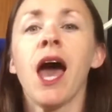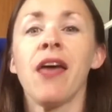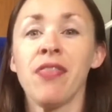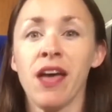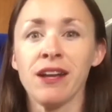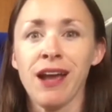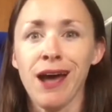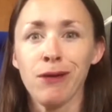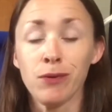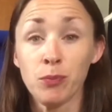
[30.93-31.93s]
then
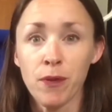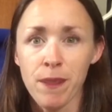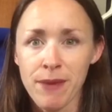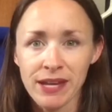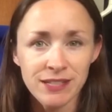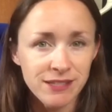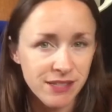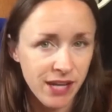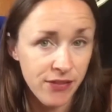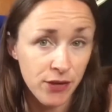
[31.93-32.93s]
I will put the magnets
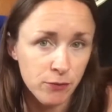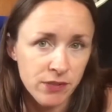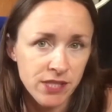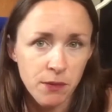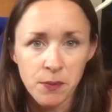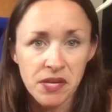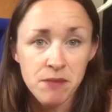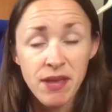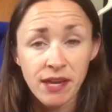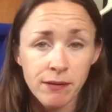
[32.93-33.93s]
together and we'll see what we can
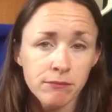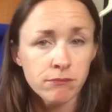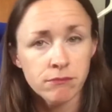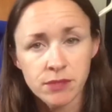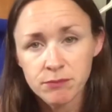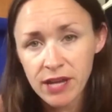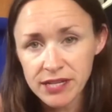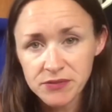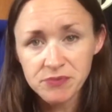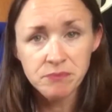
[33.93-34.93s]
make. Some kind
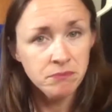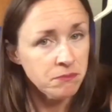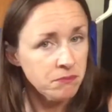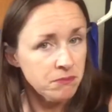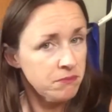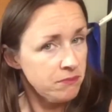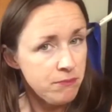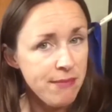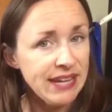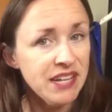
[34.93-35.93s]
of
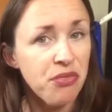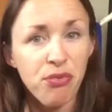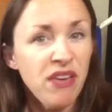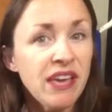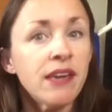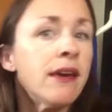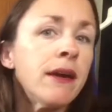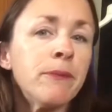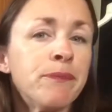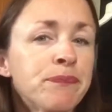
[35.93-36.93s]
magnet thing.
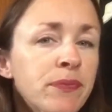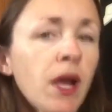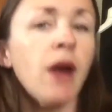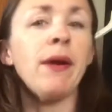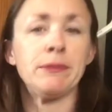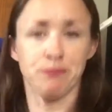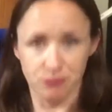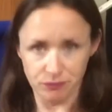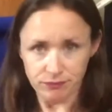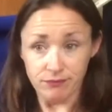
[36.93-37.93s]
All right,
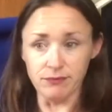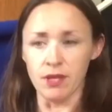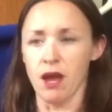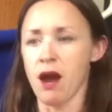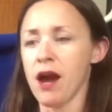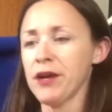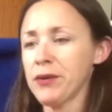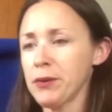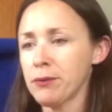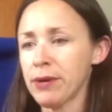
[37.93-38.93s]
are
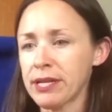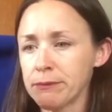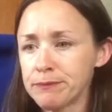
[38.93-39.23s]
you ready?